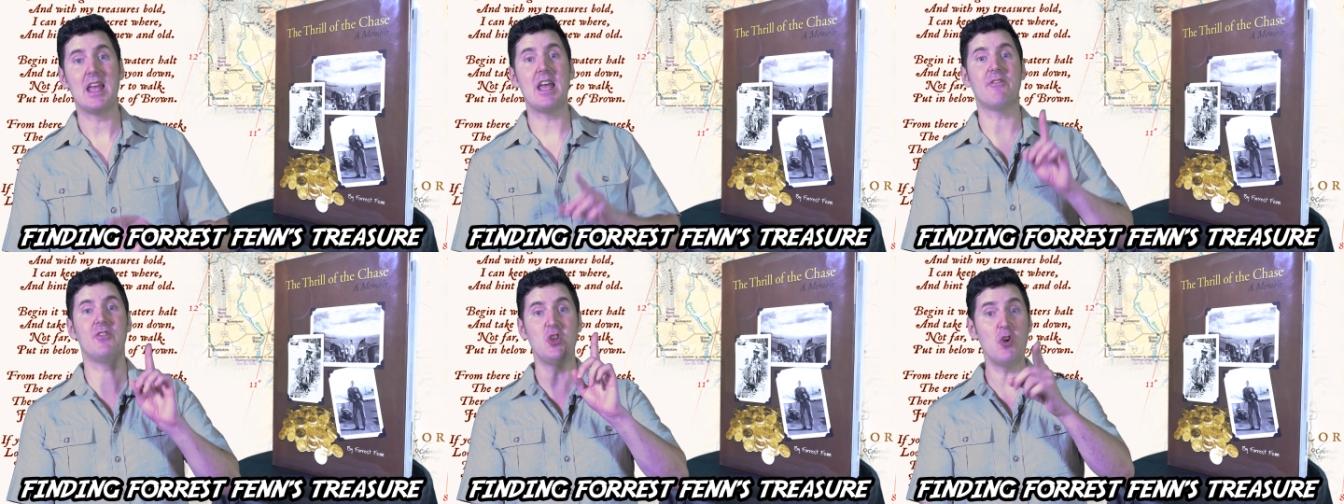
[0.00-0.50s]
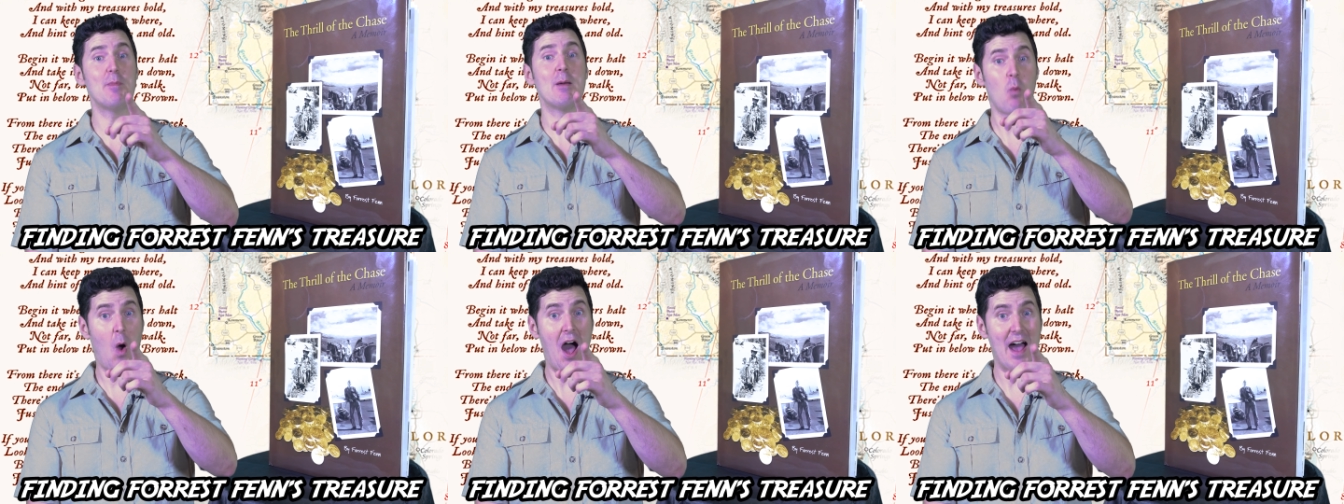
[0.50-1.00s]
If you've
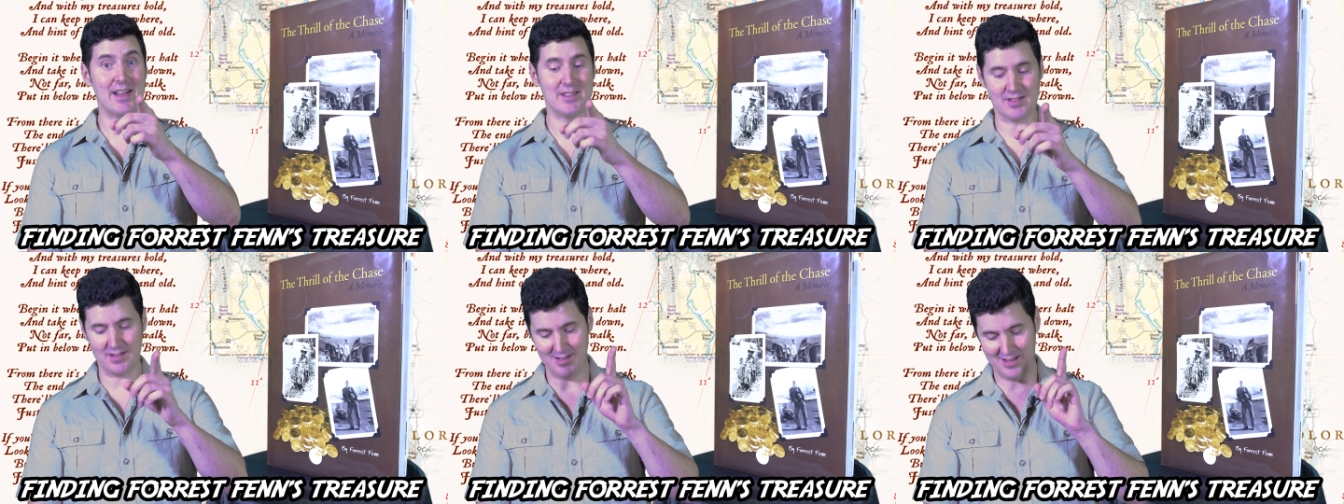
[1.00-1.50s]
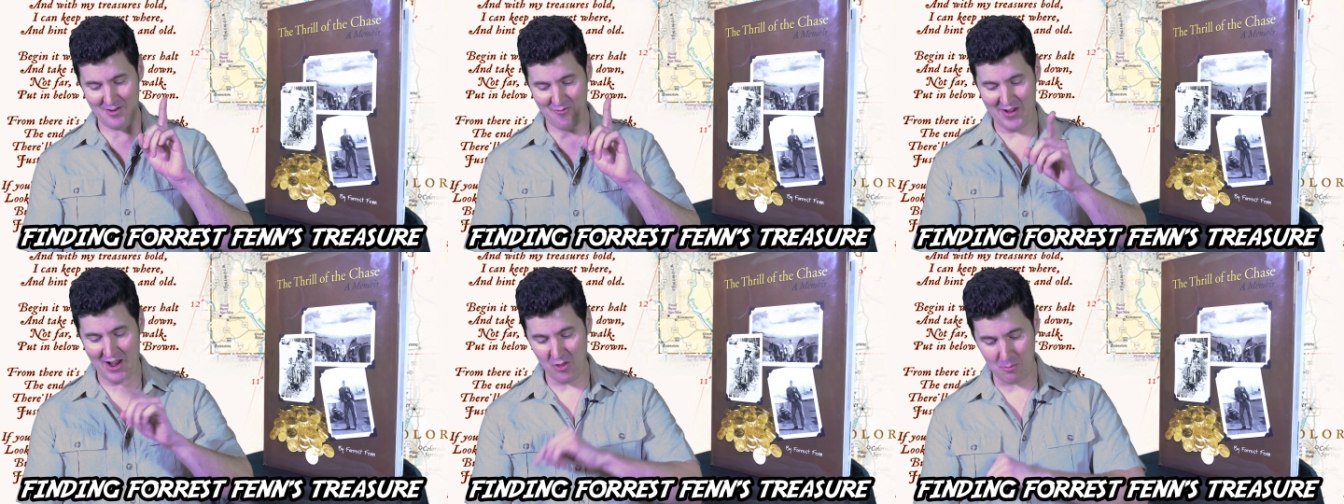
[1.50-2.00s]
been wise and
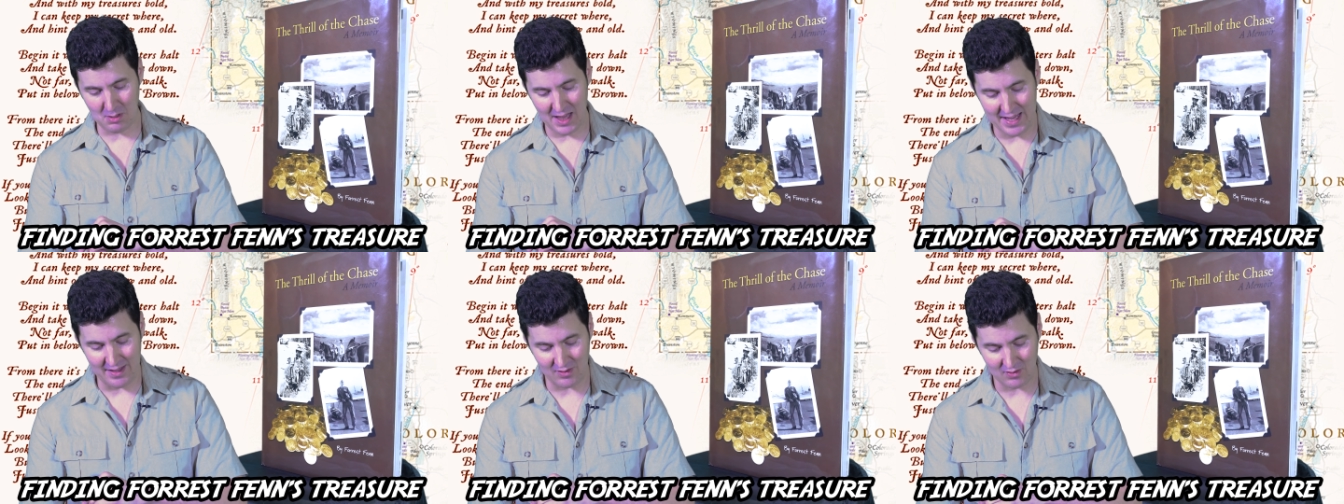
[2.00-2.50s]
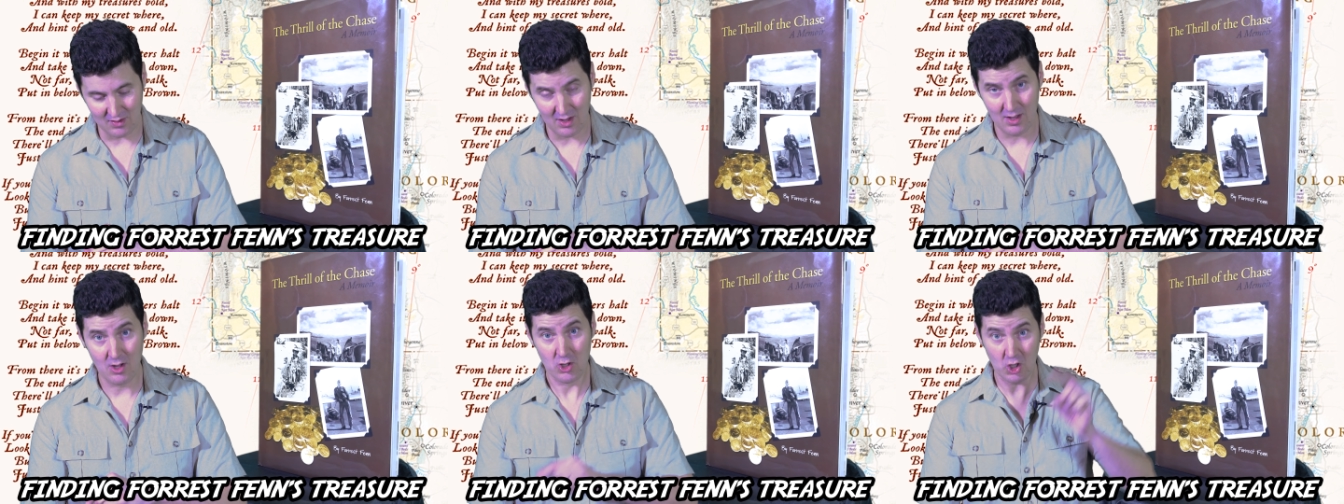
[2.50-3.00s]
found the blaze,
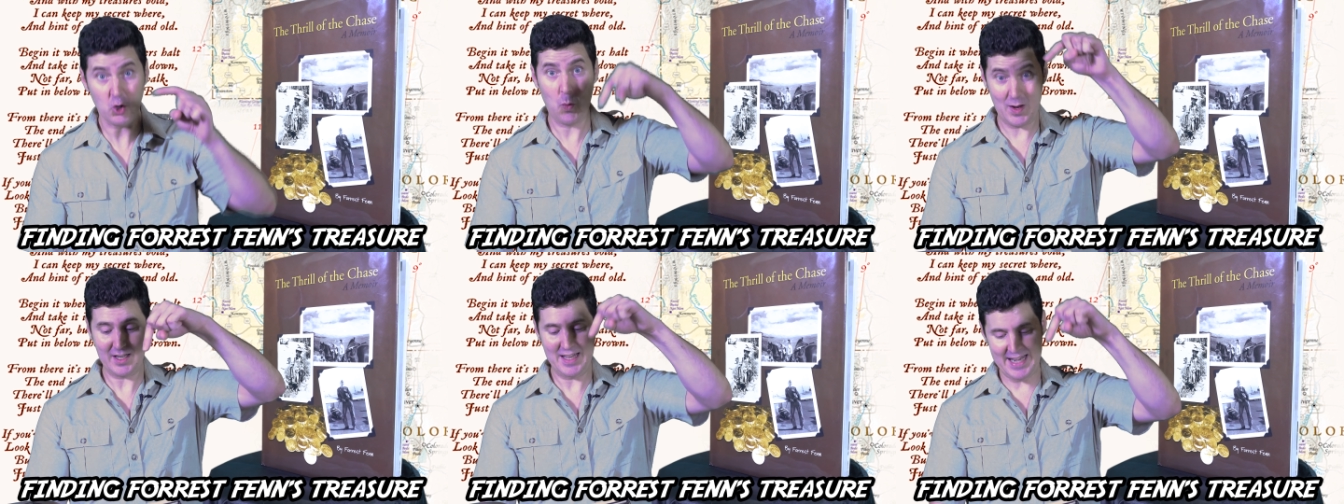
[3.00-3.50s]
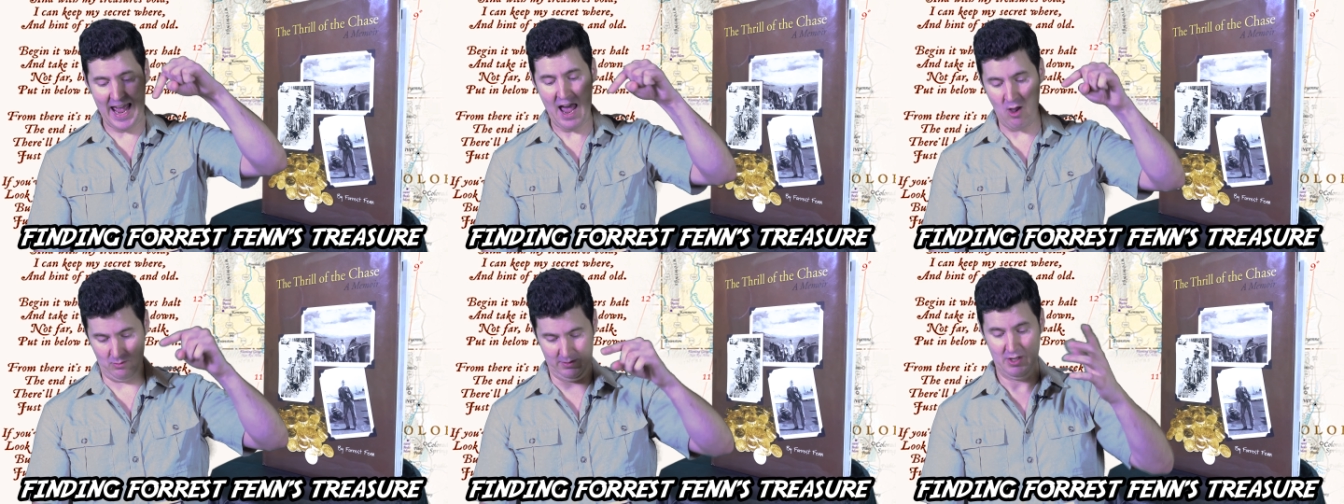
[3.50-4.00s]
look quickly
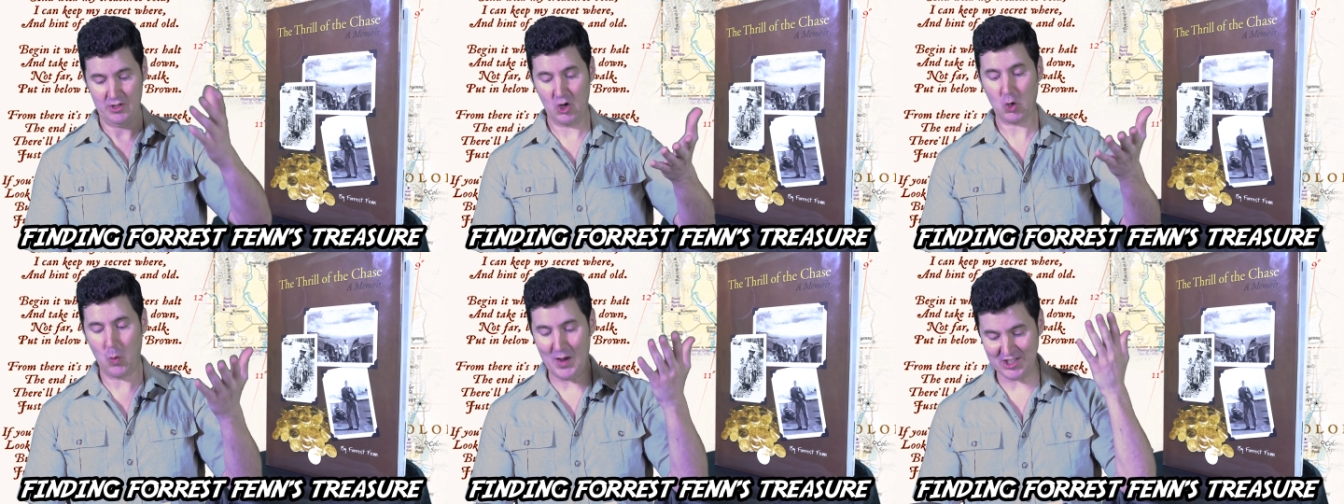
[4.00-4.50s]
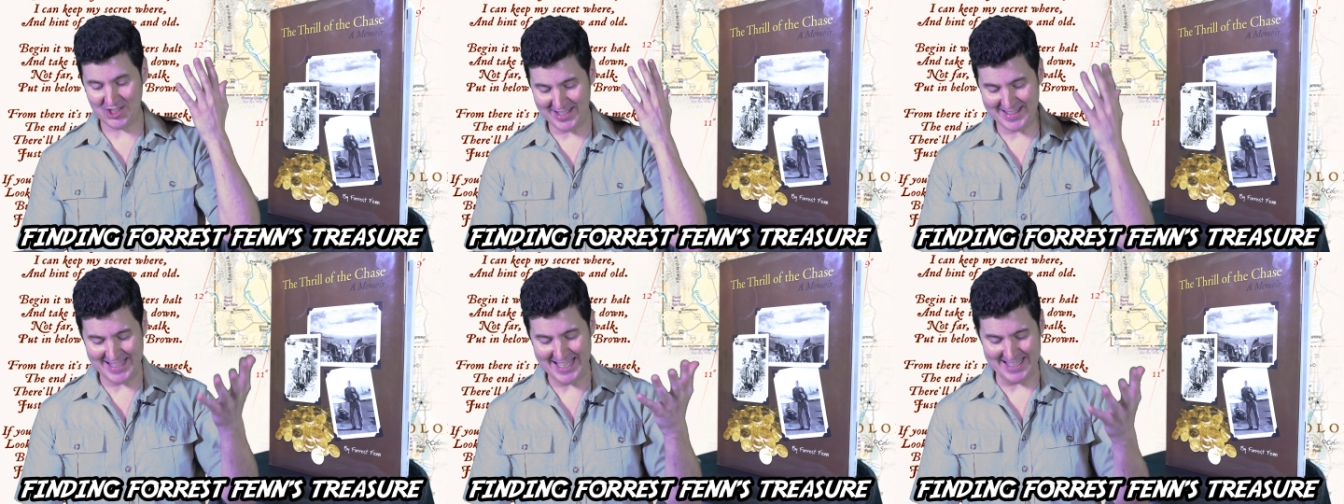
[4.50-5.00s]
down, your quest to
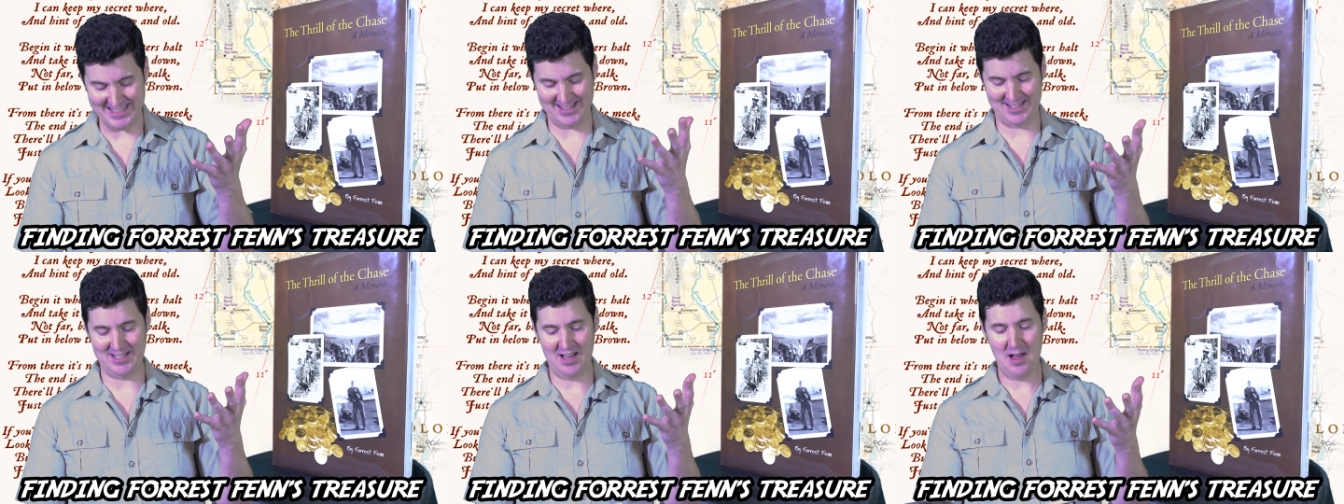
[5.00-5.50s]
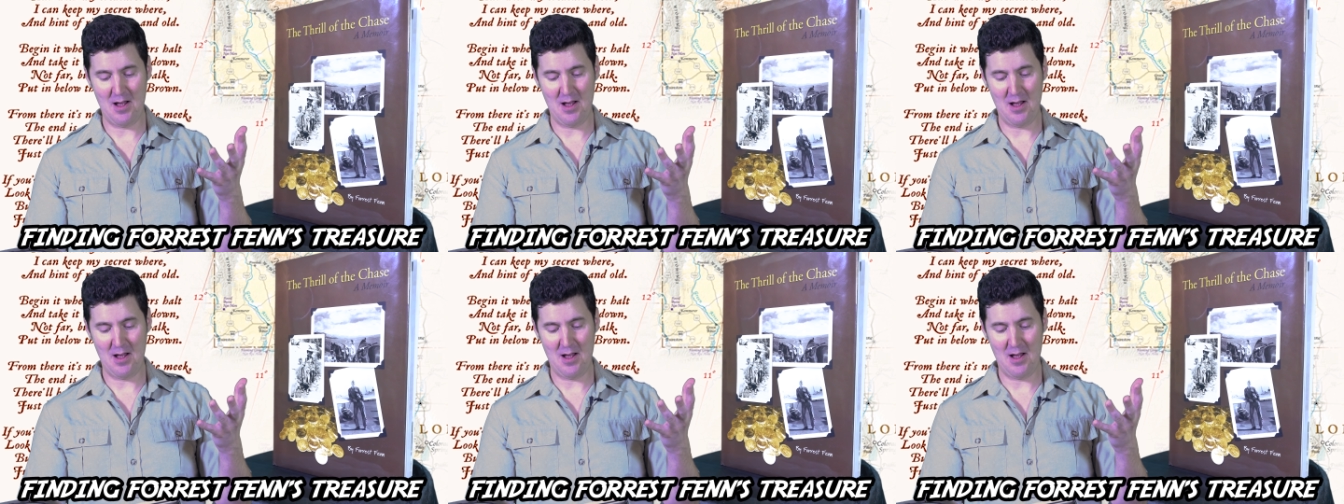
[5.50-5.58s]
cease.